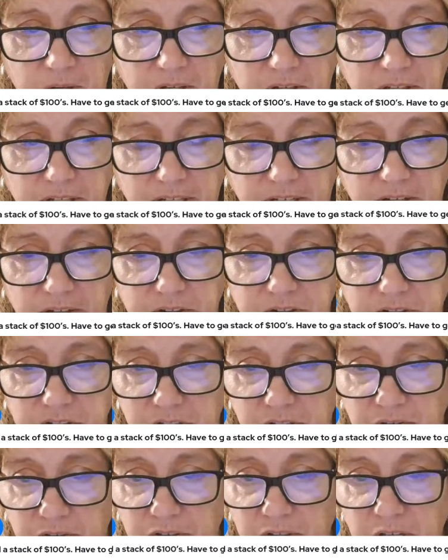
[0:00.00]
water heater
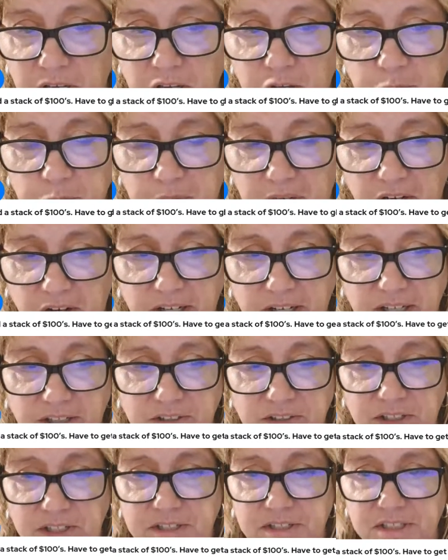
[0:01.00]
soon. Barry
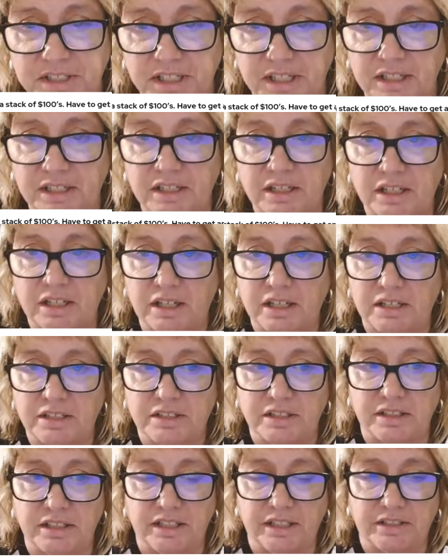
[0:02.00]
is listing.
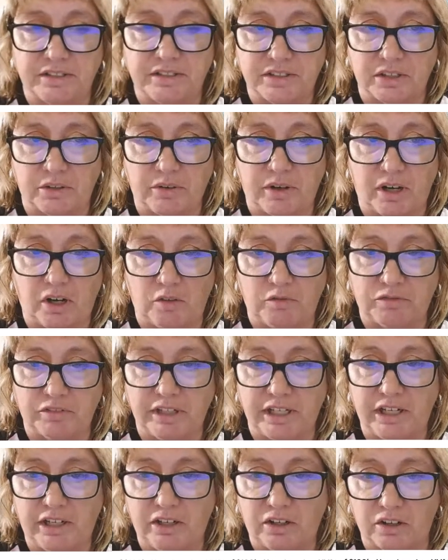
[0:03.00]
to this. So
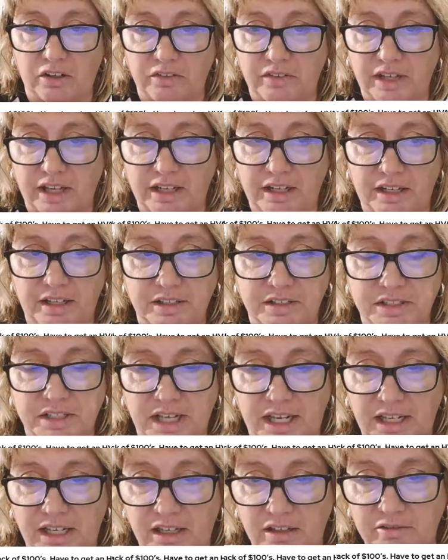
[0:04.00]
hopefully he heard that. He is
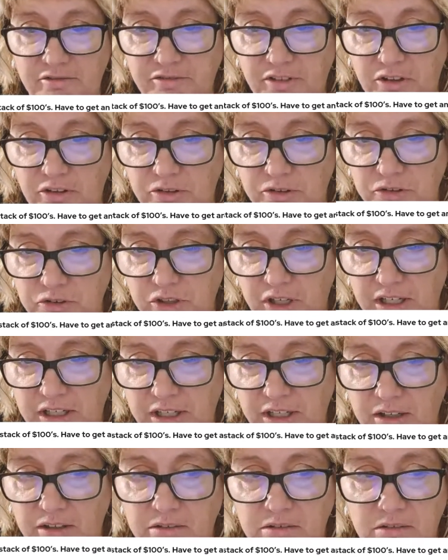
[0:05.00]
taking photos right
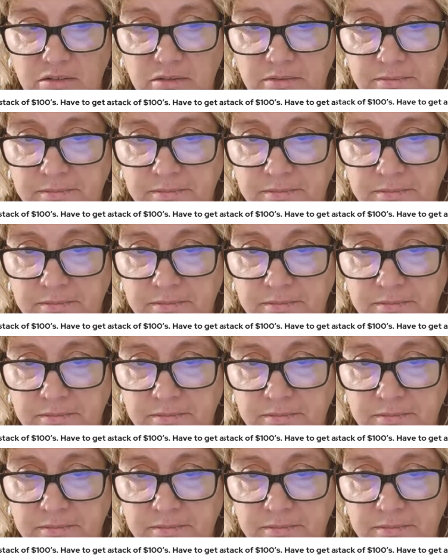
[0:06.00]
now.